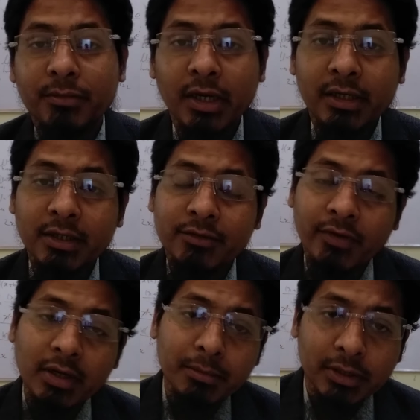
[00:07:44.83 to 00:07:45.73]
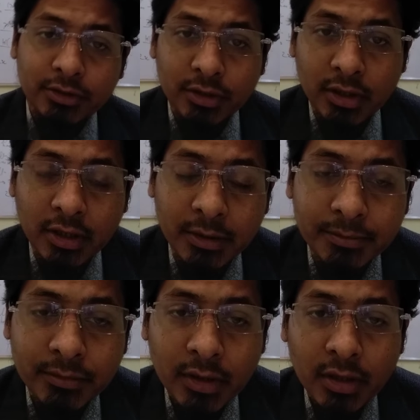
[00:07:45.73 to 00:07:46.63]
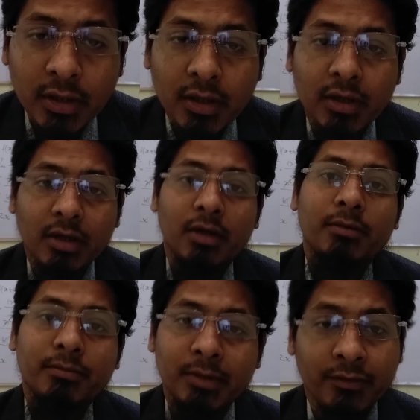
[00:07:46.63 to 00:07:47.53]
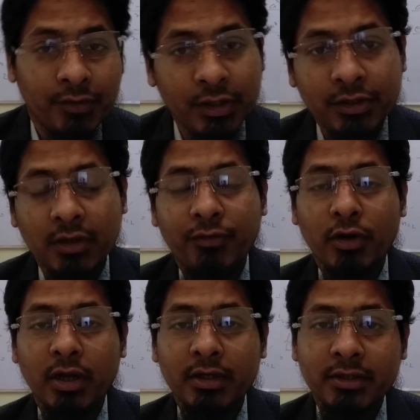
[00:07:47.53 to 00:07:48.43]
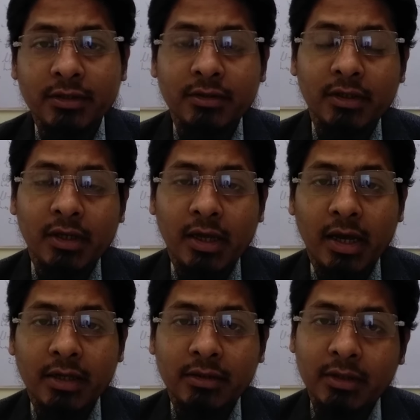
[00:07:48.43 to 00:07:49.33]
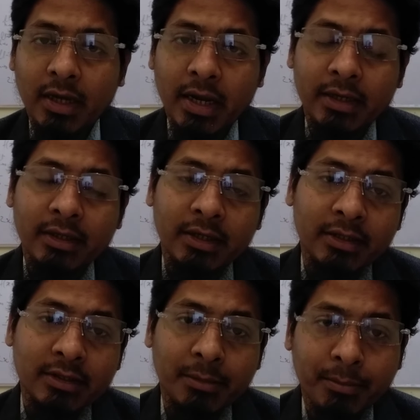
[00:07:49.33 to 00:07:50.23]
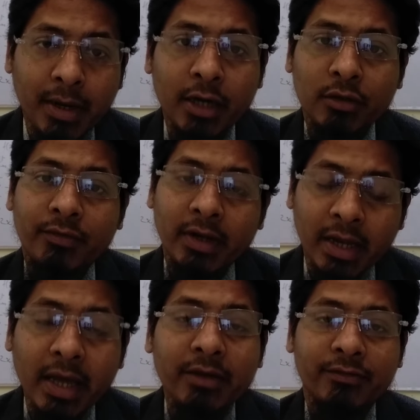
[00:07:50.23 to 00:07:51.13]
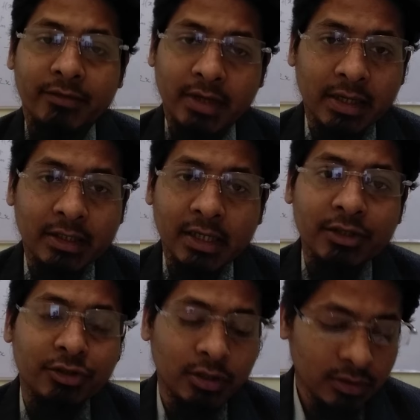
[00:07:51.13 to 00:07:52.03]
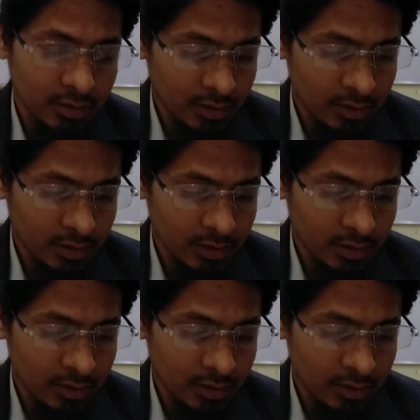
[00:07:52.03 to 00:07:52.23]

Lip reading: It is very much beneficial for us, and it is a part of our life, agriculture.